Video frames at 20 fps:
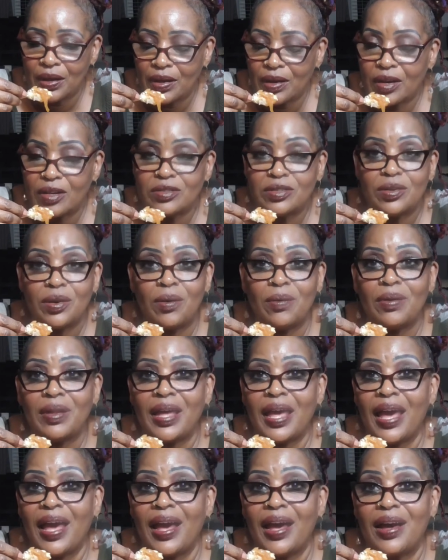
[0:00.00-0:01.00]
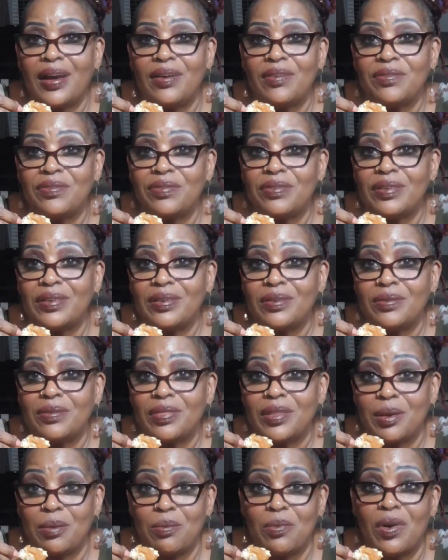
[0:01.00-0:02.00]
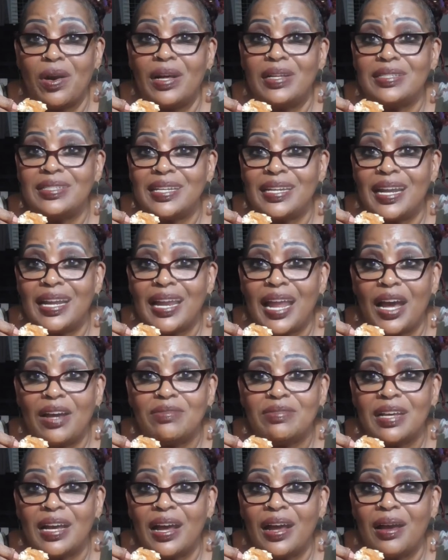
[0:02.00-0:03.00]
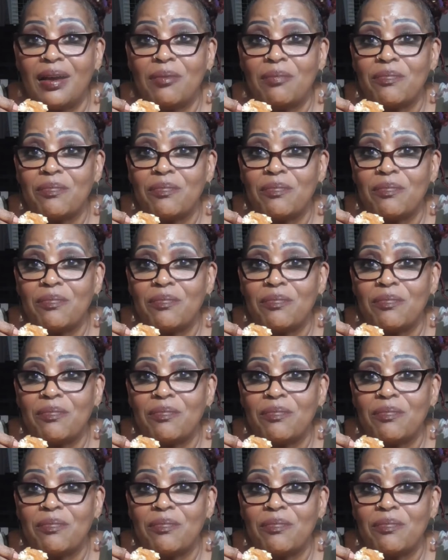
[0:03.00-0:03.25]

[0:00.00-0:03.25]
because you only have them once in a lifetime.